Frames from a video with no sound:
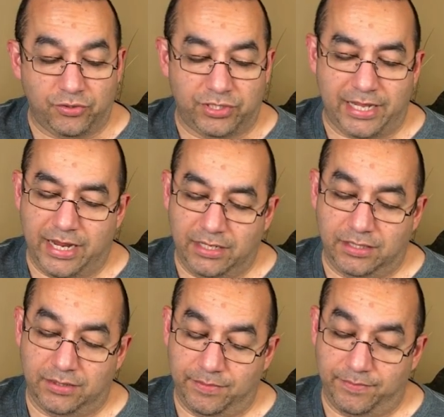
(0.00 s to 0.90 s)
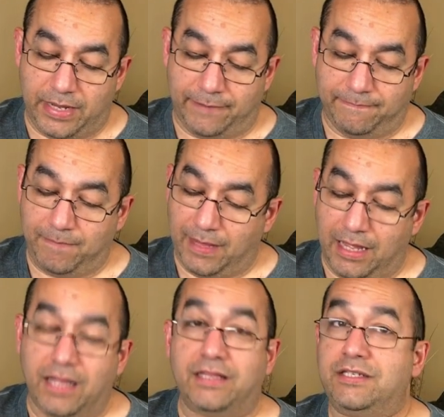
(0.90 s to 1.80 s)
Science, man,
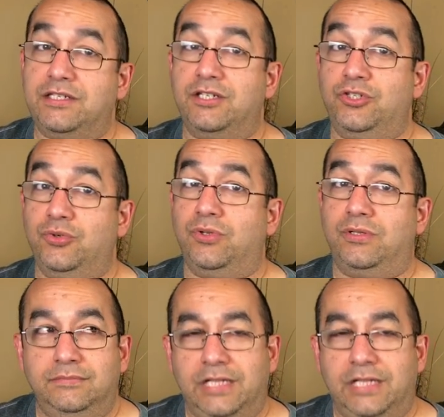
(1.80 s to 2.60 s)
uh, this is a jewel.